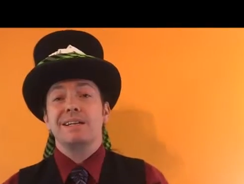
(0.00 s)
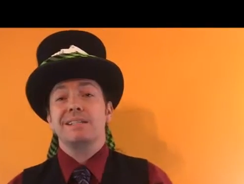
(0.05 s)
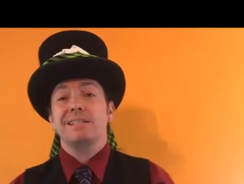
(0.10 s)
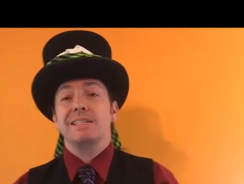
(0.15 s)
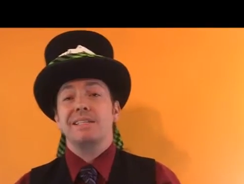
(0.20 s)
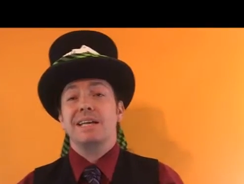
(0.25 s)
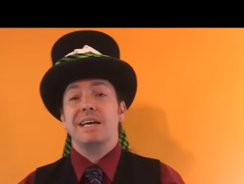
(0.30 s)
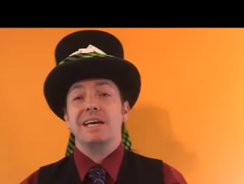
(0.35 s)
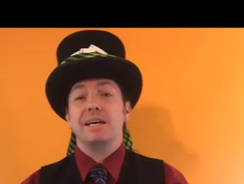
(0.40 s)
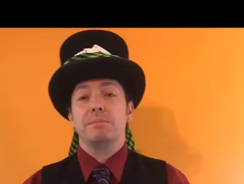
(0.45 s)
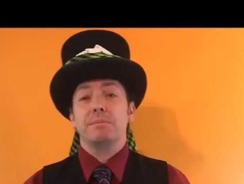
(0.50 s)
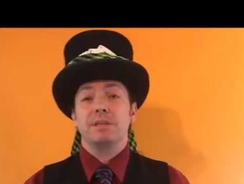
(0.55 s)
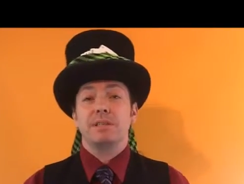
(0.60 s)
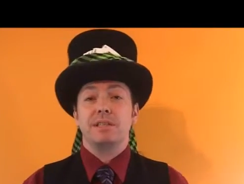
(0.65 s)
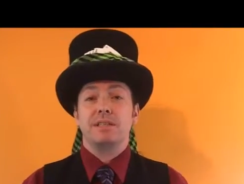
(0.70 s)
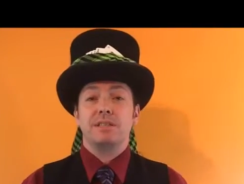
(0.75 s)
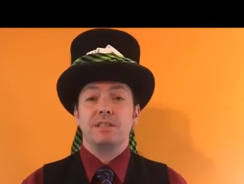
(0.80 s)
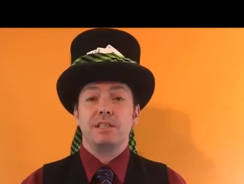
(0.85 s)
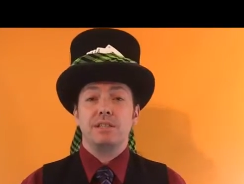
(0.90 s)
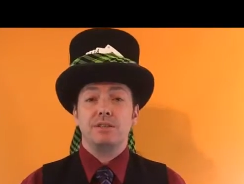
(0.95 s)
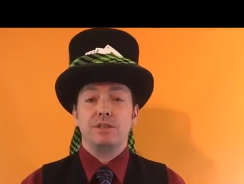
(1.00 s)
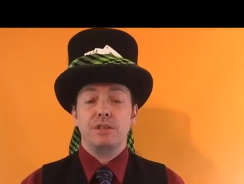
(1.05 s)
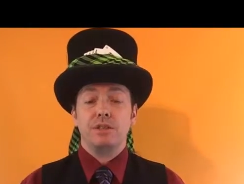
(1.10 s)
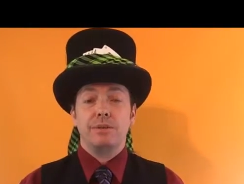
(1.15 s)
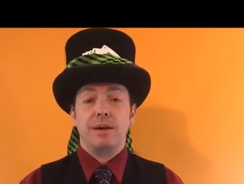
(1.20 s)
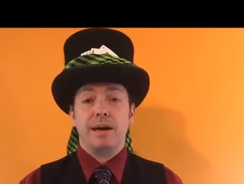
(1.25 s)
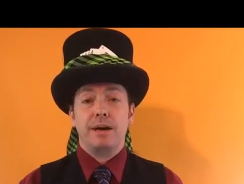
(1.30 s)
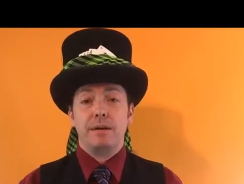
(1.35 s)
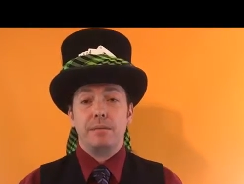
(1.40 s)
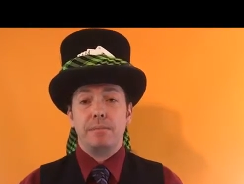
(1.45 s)
and today I'm going to teach
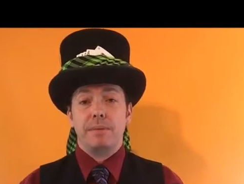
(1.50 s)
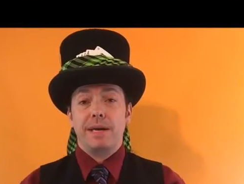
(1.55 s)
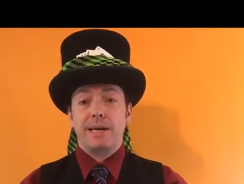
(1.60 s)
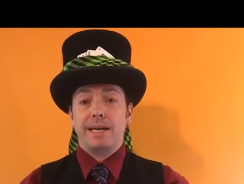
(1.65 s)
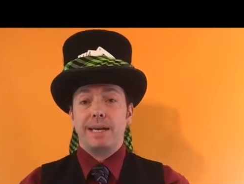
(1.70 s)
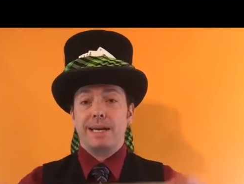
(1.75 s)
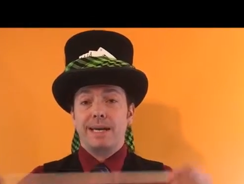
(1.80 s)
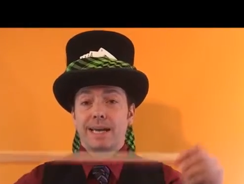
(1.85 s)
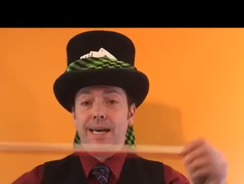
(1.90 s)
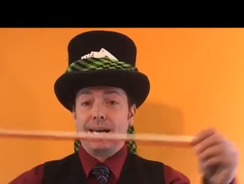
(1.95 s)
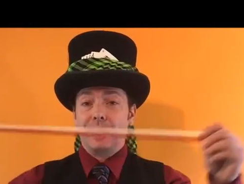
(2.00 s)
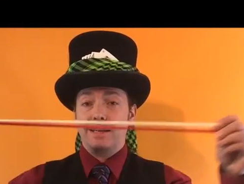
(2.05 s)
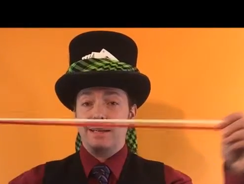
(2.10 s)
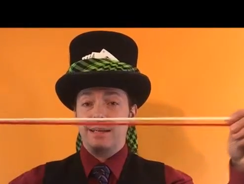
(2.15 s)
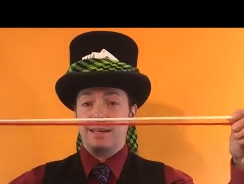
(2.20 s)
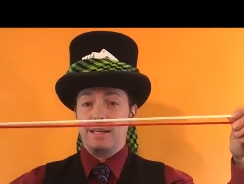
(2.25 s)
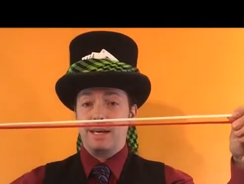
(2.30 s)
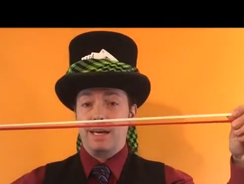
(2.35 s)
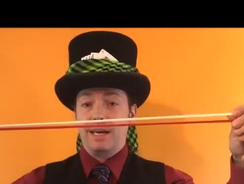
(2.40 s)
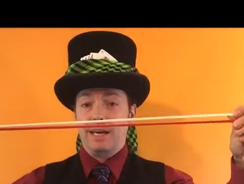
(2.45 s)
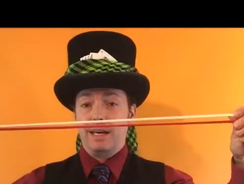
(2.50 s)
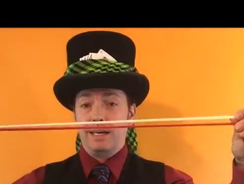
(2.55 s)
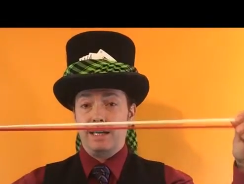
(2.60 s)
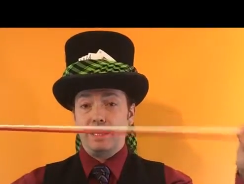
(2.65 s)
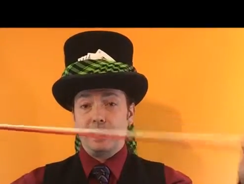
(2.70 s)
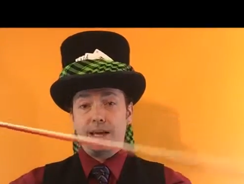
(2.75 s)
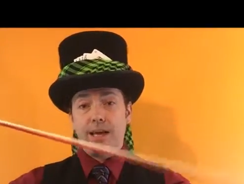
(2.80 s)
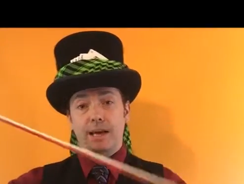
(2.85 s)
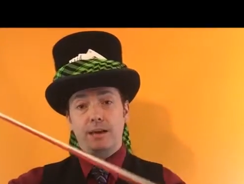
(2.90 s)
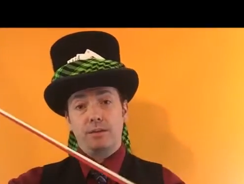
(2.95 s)
you how to make a candy
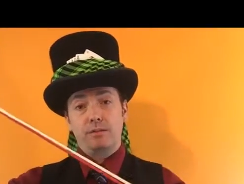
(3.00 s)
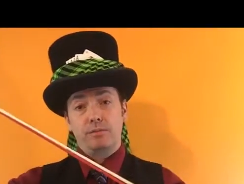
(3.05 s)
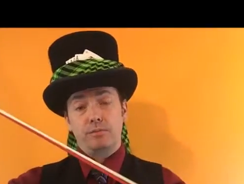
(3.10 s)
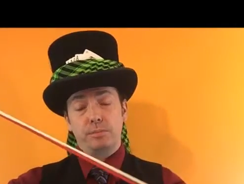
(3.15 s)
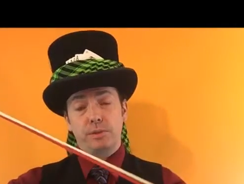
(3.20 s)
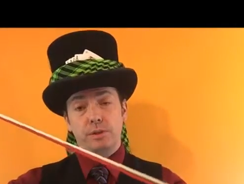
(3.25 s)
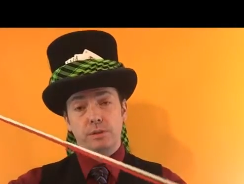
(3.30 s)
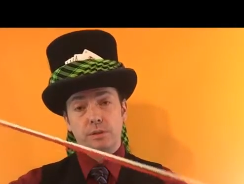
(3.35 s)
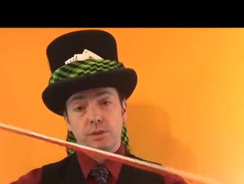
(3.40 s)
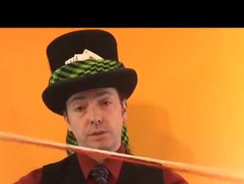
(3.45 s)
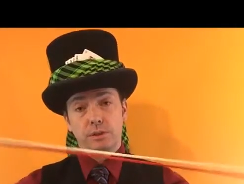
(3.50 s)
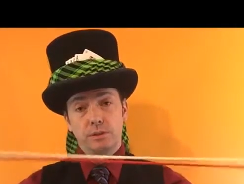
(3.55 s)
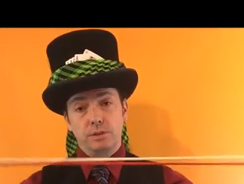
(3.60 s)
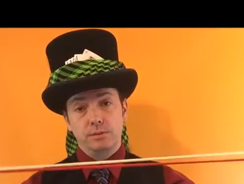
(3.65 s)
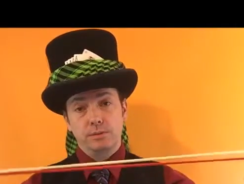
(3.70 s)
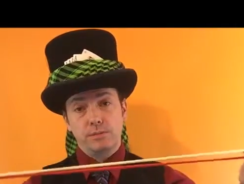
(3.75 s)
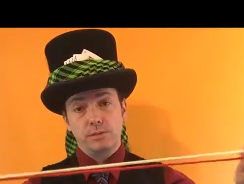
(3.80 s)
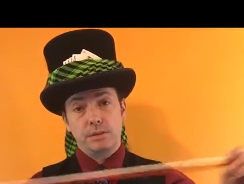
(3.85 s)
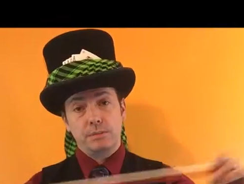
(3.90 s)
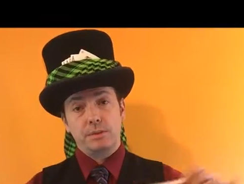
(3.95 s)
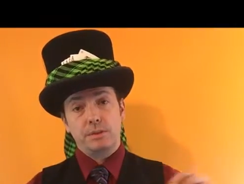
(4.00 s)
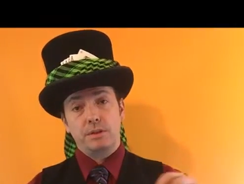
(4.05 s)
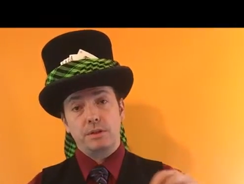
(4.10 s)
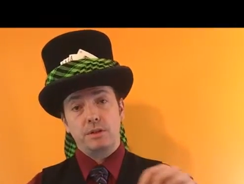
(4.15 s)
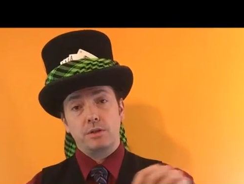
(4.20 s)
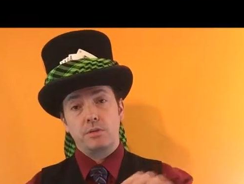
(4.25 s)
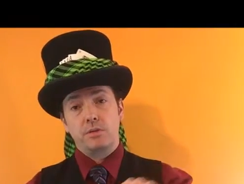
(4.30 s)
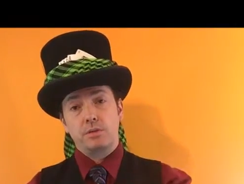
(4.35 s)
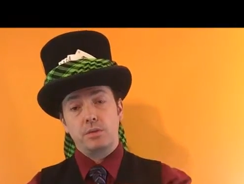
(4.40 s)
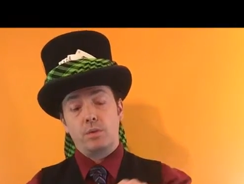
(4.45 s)
cane out of balloons. I'm going to
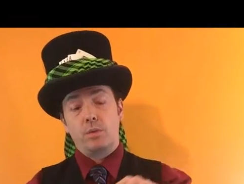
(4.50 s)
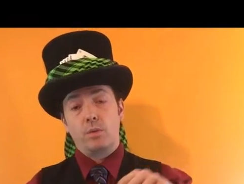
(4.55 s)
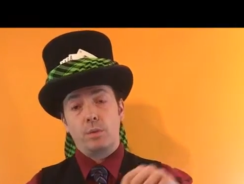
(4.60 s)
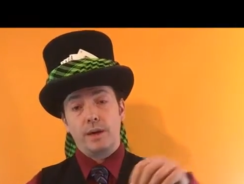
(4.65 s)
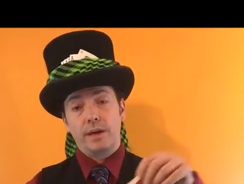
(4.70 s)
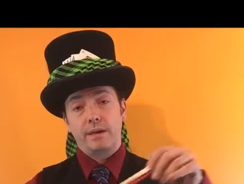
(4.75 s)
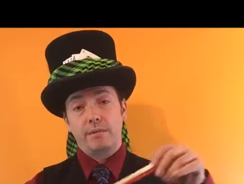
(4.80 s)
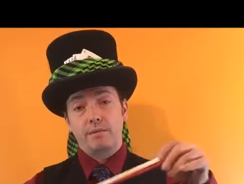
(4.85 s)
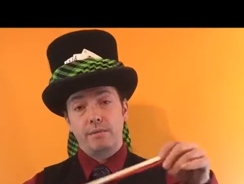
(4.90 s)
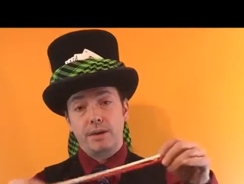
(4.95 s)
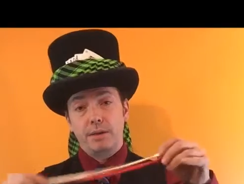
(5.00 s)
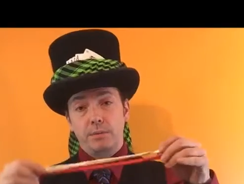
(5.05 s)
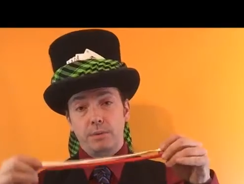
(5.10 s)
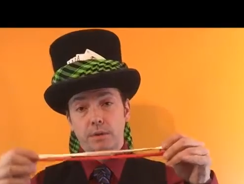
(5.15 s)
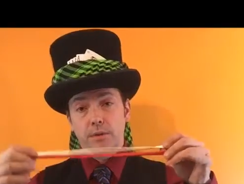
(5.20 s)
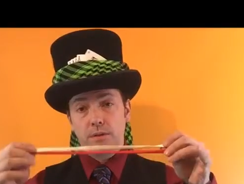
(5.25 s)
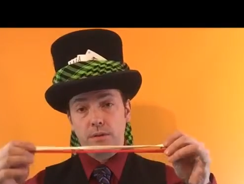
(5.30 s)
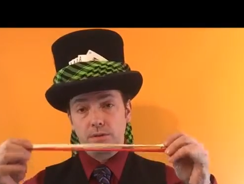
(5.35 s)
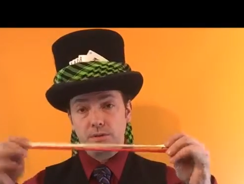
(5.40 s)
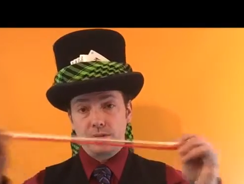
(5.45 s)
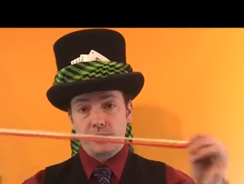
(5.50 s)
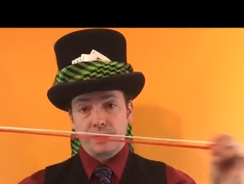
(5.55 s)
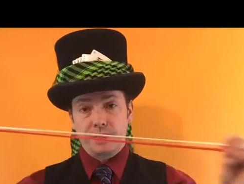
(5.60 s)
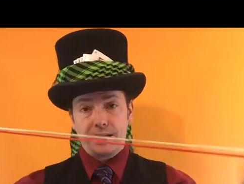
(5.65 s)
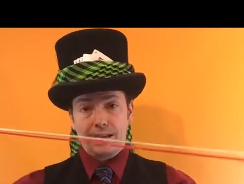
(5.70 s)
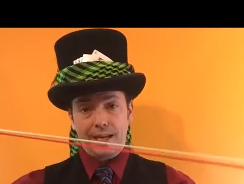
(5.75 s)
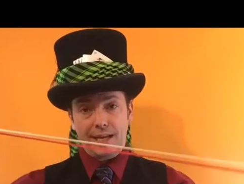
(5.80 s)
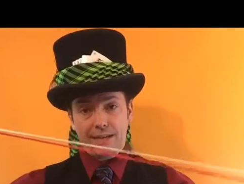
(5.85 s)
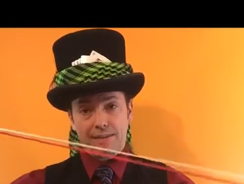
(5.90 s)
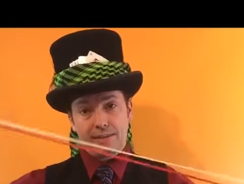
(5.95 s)
use a white and red one. Those are the
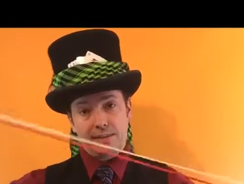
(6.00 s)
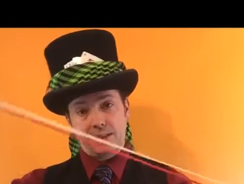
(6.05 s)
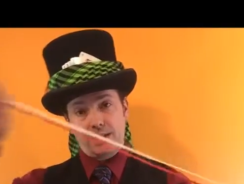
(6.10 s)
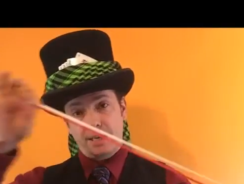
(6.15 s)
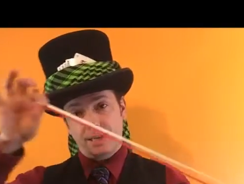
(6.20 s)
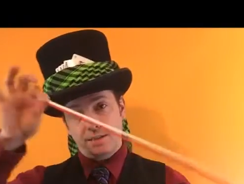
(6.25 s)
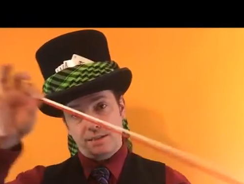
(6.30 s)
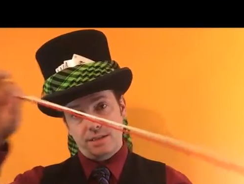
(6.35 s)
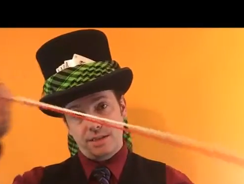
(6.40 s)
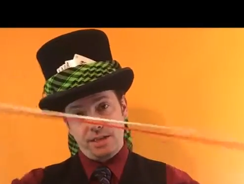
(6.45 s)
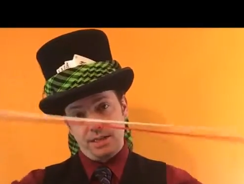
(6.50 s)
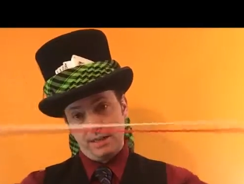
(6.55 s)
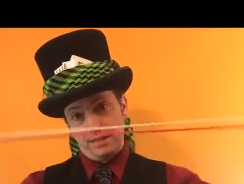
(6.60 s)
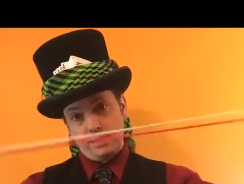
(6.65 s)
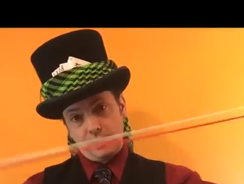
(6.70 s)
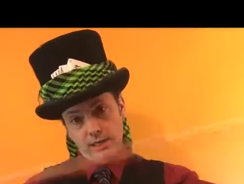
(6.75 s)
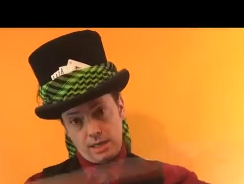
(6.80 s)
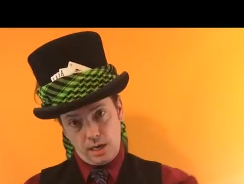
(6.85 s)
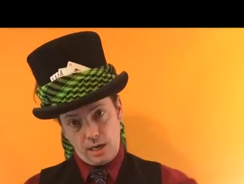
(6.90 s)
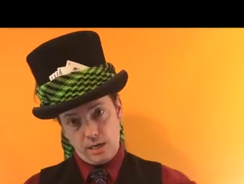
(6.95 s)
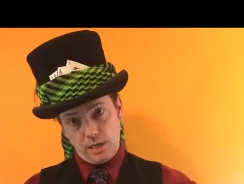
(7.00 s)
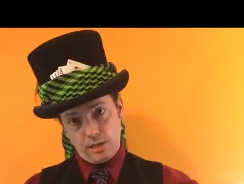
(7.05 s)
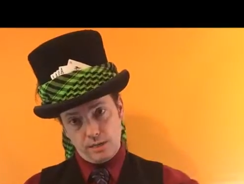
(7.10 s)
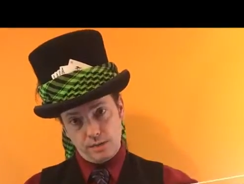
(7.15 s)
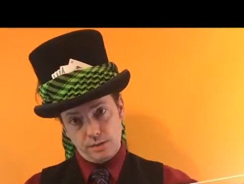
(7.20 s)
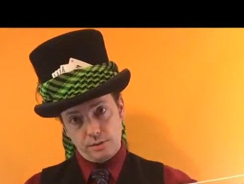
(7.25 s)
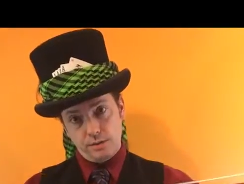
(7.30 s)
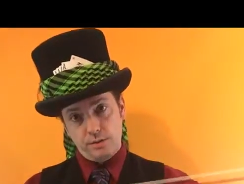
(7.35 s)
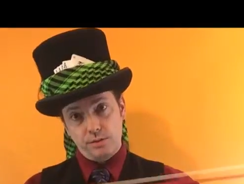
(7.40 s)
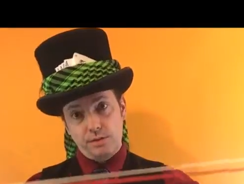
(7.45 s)
classic candy cane colors.